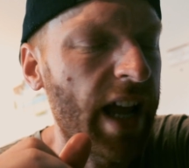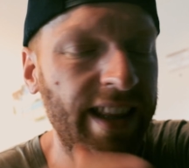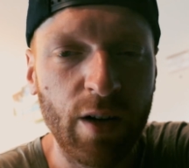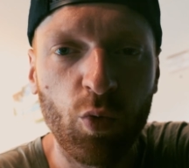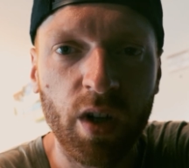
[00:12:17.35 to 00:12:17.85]

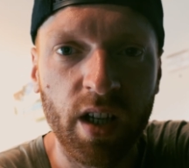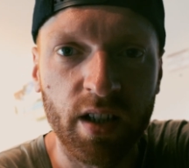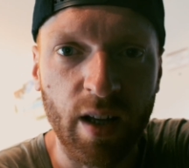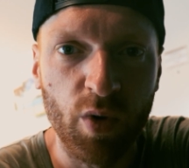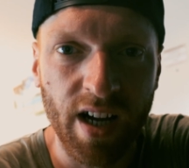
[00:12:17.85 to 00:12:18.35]
And then we
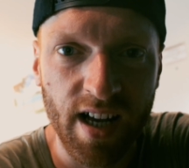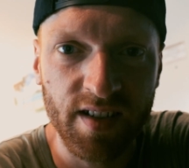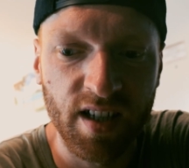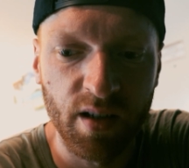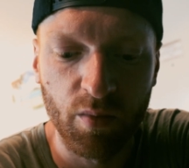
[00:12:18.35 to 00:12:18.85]
then we
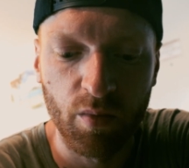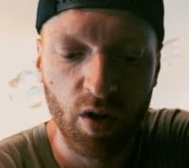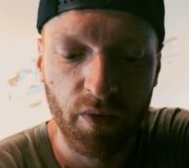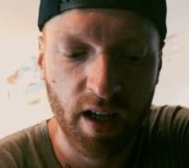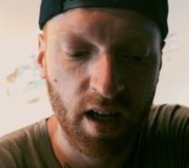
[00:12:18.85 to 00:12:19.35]
ask him
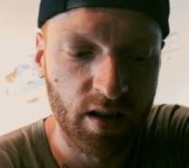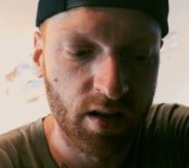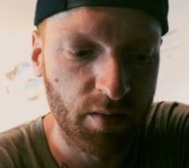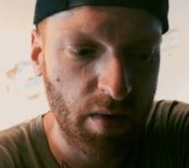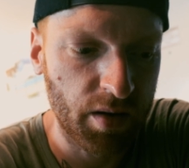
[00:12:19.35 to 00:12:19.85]
if he
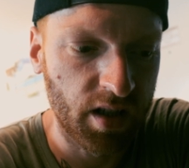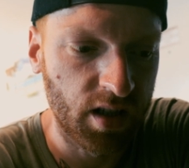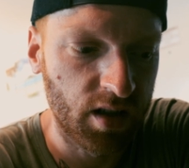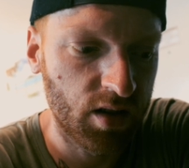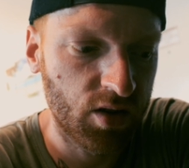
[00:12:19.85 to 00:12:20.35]
can
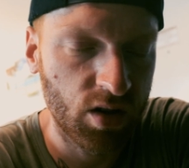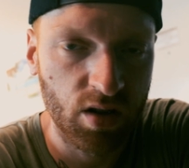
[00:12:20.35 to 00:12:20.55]
maybe